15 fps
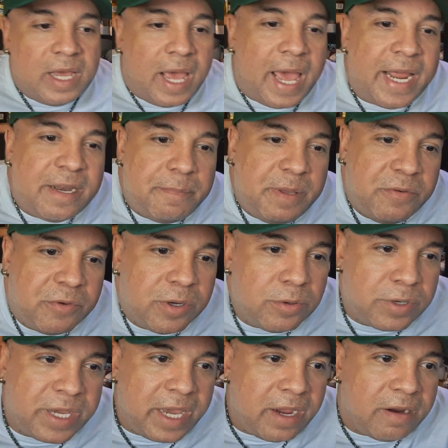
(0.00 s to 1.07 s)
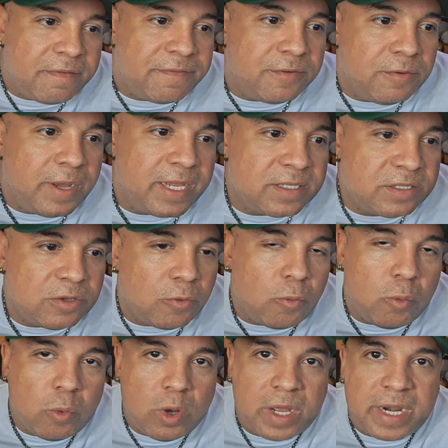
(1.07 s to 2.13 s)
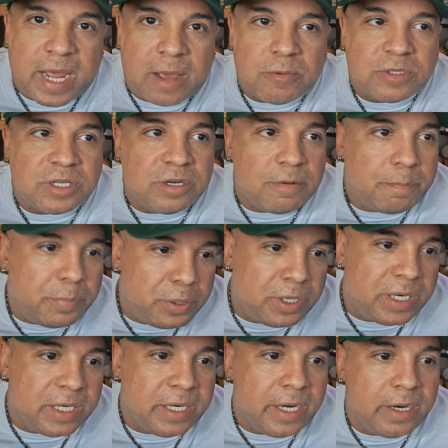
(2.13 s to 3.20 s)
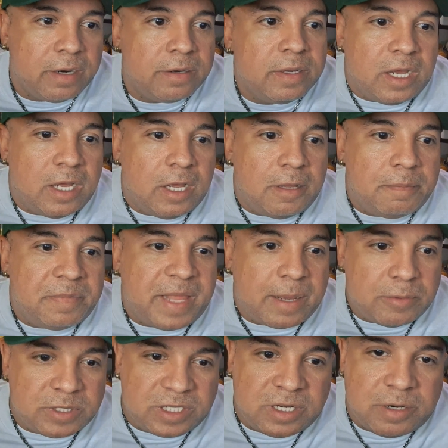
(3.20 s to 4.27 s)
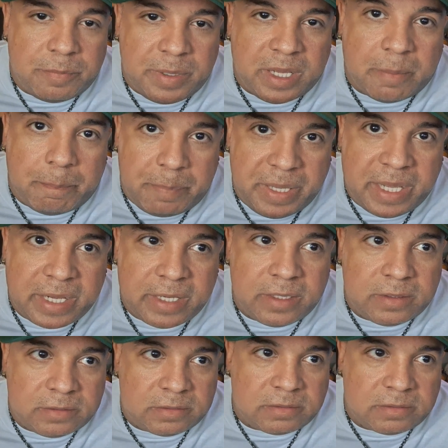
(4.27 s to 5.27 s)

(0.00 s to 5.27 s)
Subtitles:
I had to be real careful as to what I was gonna put in there that was gonna be a big